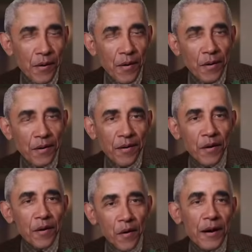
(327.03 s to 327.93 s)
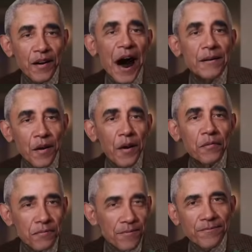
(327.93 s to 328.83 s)
Uh, you're doing a great job, Joe.
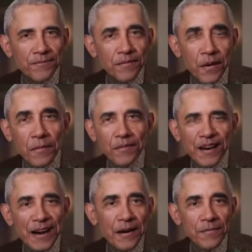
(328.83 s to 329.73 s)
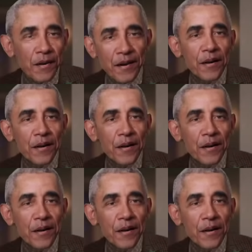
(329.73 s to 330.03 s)
It's almost like I'm still the